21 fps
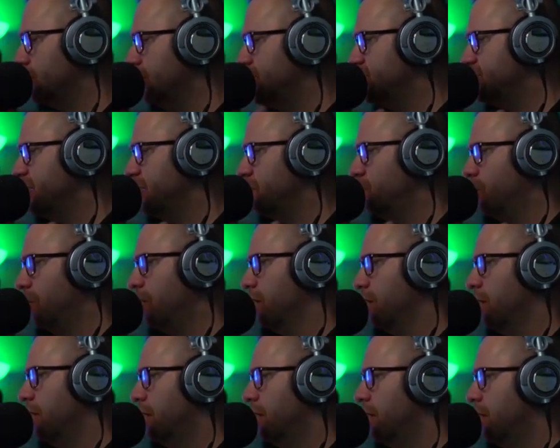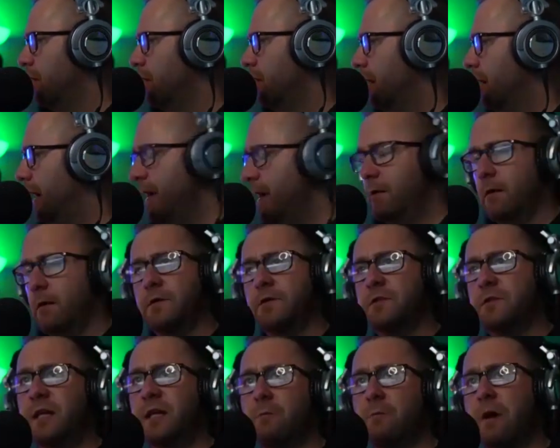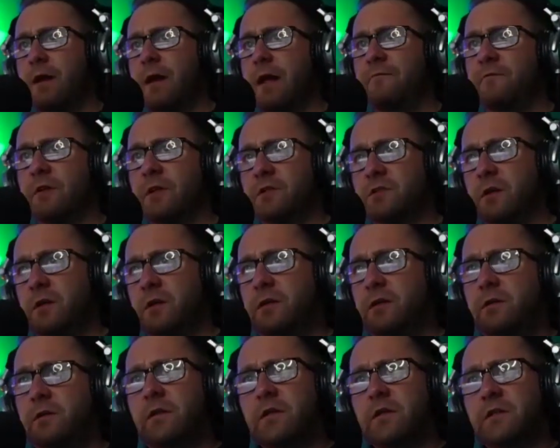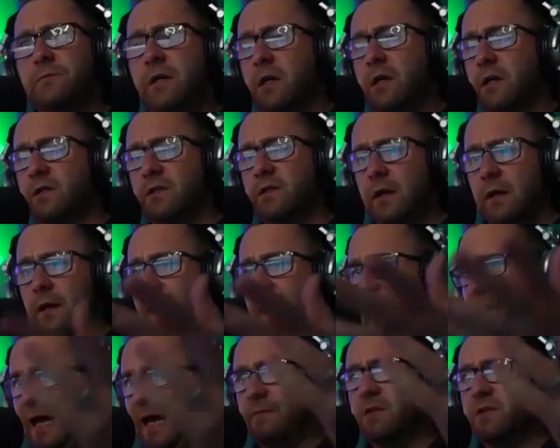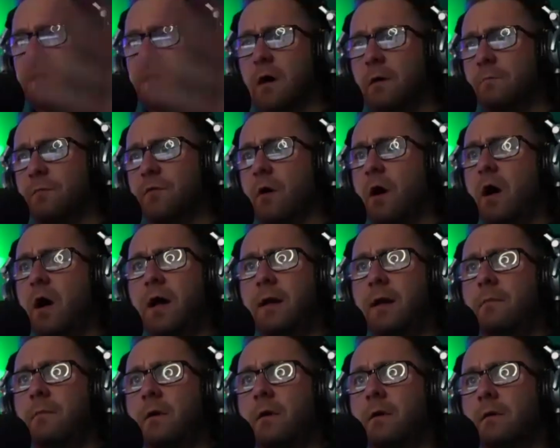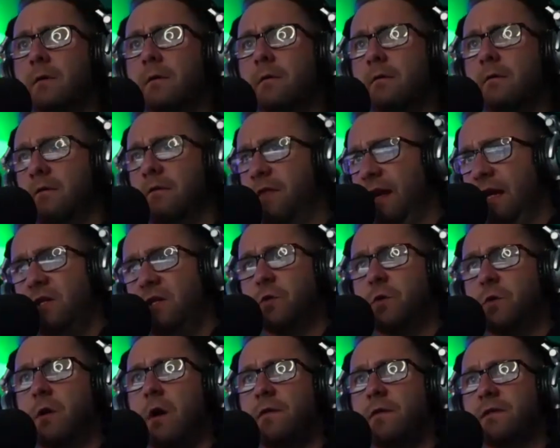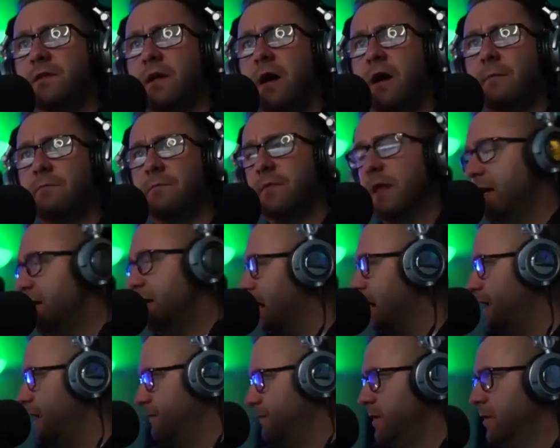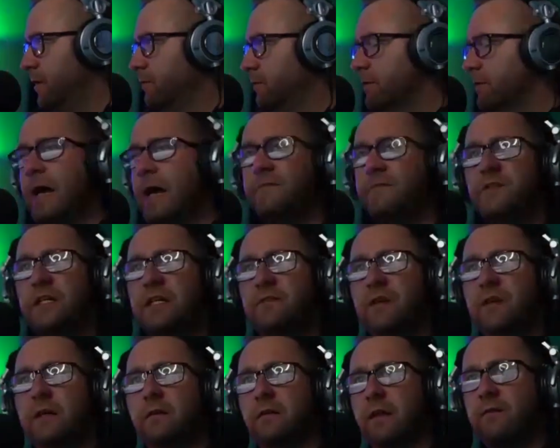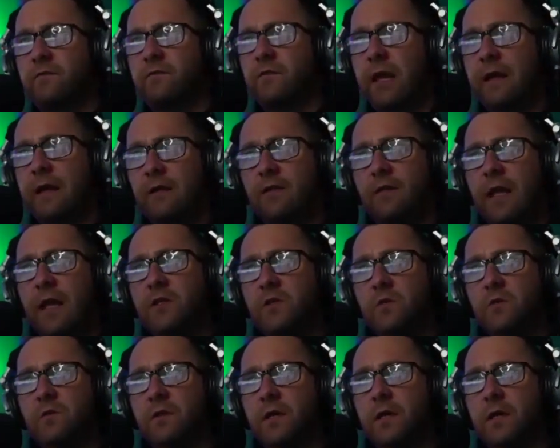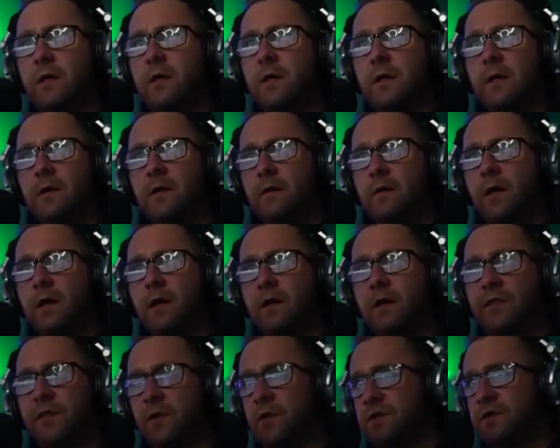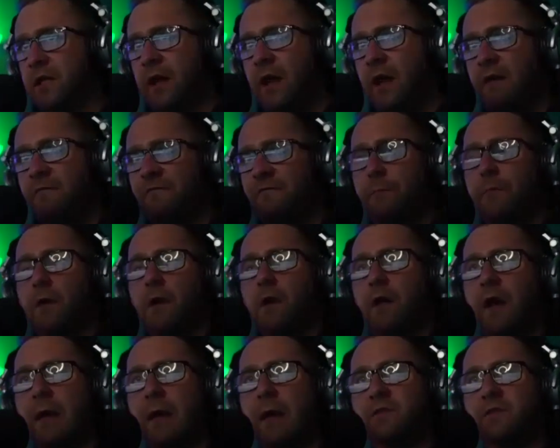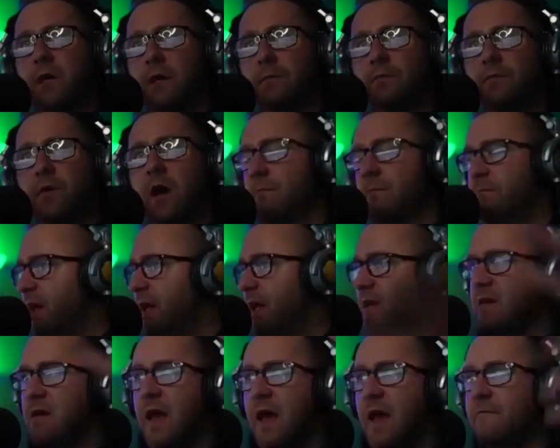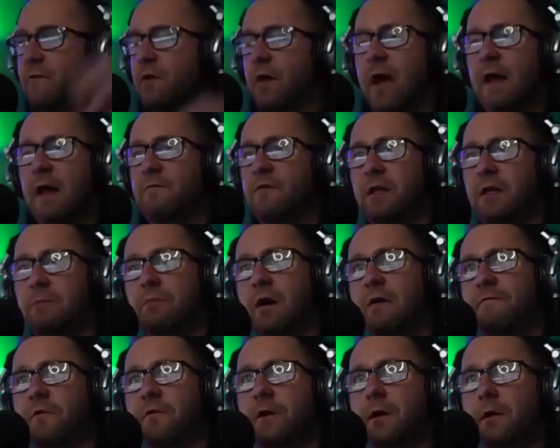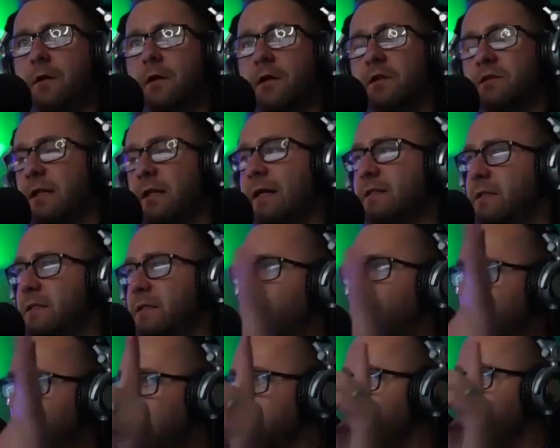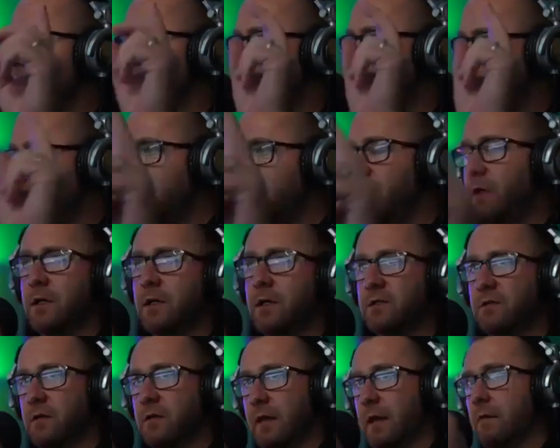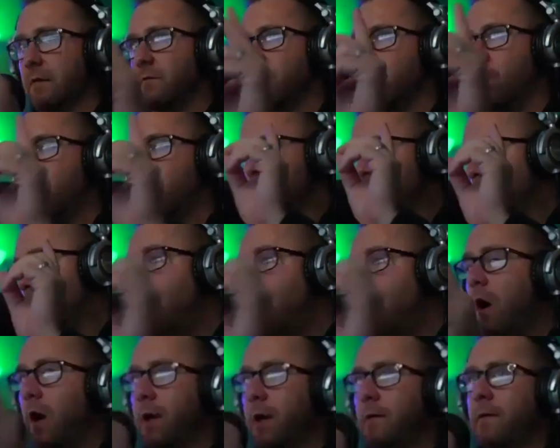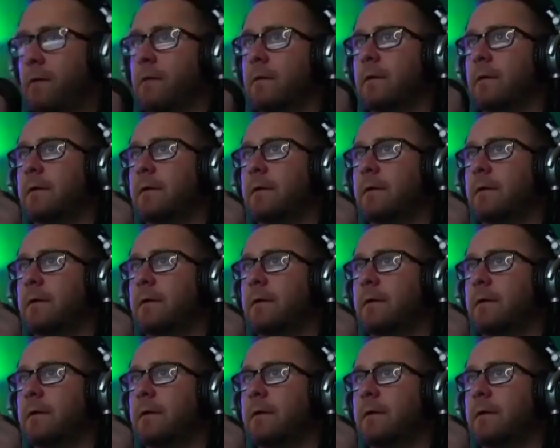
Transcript: He said, well, I don't understand why Netflix couldn't do this because Amazon Prime, they do it all the time. They got, live TV. They do the Thursday night football on Amazon Prime. They never have any buffering alerts. And I said, well, there's two things to that. One,